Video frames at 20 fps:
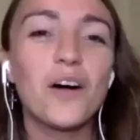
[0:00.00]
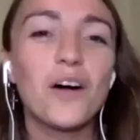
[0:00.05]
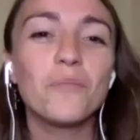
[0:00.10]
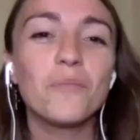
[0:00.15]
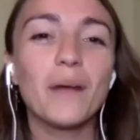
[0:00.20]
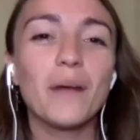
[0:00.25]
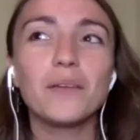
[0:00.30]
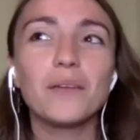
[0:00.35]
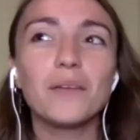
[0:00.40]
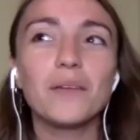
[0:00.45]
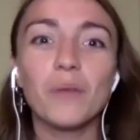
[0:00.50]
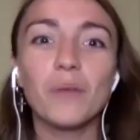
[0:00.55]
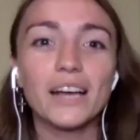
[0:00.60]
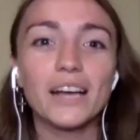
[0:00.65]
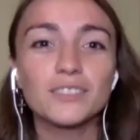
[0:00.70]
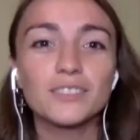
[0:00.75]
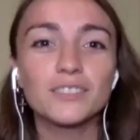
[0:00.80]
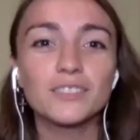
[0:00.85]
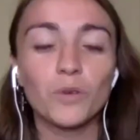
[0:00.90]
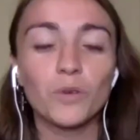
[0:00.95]
my
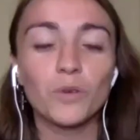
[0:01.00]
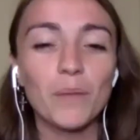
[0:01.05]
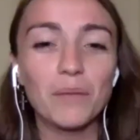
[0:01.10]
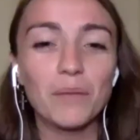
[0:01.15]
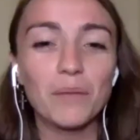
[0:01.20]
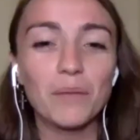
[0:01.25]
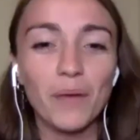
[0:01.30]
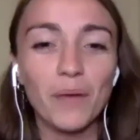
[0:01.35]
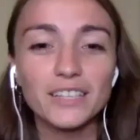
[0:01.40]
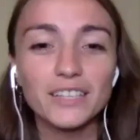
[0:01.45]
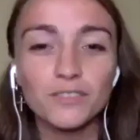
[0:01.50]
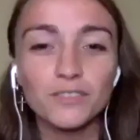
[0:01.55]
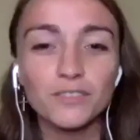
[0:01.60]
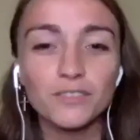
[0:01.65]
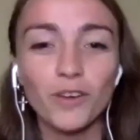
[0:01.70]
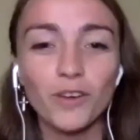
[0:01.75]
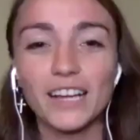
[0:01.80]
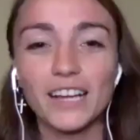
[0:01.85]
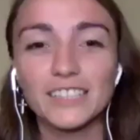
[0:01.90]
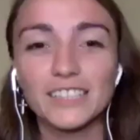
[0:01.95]
best one of my best
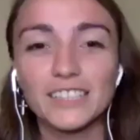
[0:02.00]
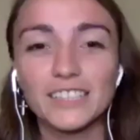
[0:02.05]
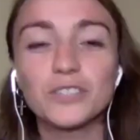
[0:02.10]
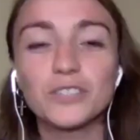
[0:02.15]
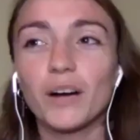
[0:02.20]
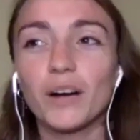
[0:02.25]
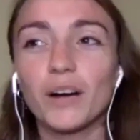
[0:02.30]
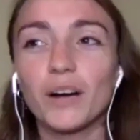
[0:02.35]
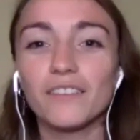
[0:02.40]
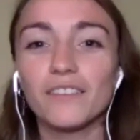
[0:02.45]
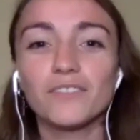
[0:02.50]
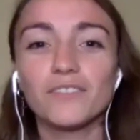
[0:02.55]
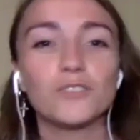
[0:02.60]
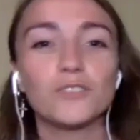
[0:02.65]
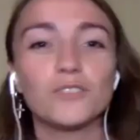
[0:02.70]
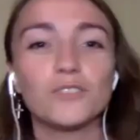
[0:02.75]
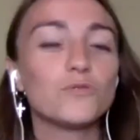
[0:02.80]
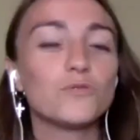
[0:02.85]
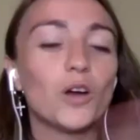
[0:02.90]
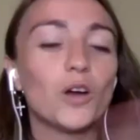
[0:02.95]
friends who I
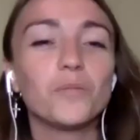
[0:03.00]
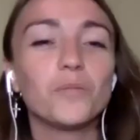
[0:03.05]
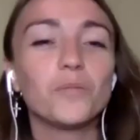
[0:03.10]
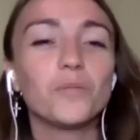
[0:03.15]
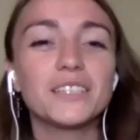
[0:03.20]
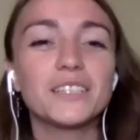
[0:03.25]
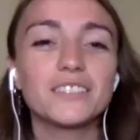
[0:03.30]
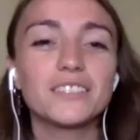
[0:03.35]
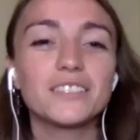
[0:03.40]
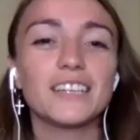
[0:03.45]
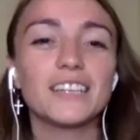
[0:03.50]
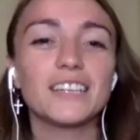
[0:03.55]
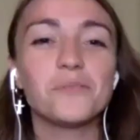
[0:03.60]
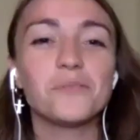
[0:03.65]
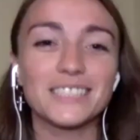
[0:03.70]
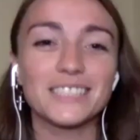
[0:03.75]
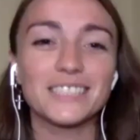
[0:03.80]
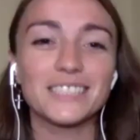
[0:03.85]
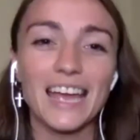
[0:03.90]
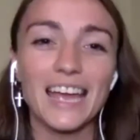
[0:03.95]
has known me since I
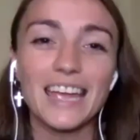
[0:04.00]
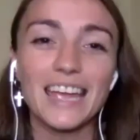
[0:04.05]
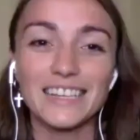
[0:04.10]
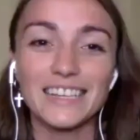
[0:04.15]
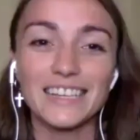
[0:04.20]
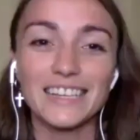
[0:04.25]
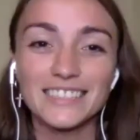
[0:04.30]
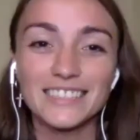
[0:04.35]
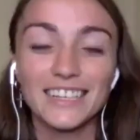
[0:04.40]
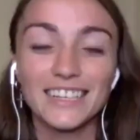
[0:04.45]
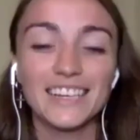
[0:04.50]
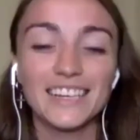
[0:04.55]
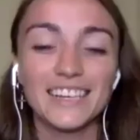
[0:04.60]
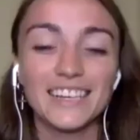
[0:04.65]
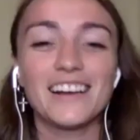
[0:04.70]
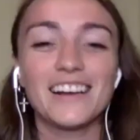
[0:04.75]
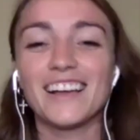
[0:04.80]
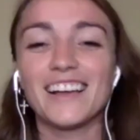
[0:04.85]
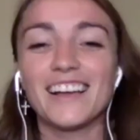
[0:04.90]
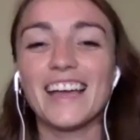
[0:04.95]
was 8
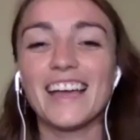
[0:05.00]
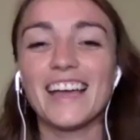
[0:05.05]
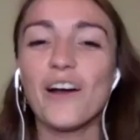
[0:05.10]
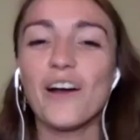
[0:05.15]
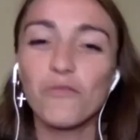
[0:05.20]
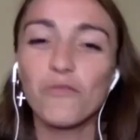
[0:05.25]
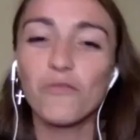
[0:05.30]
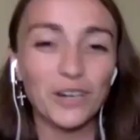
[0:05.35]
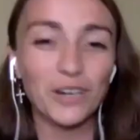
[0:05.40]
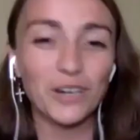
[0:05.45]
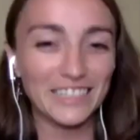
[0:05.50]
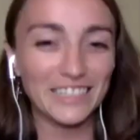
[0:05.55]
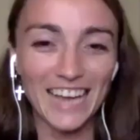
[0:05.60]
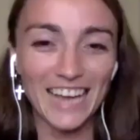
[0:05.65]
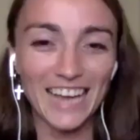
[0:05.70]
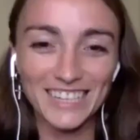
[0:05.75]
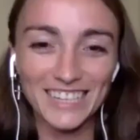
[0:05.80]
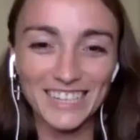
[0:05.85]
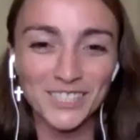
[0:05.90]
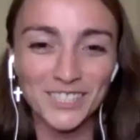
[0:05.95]
over a
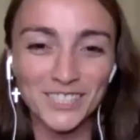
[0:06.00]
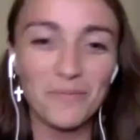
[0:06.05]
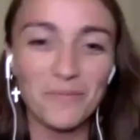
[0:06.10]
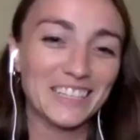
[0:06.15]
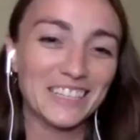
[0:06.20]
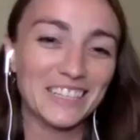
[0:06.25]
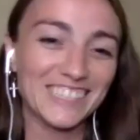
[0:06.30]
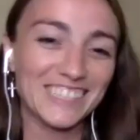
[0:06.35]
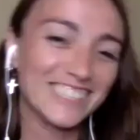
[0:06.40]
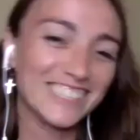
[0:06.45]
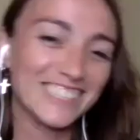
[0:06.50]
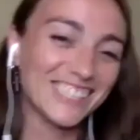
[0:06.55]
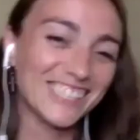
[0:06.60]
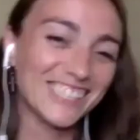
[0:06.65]
text message.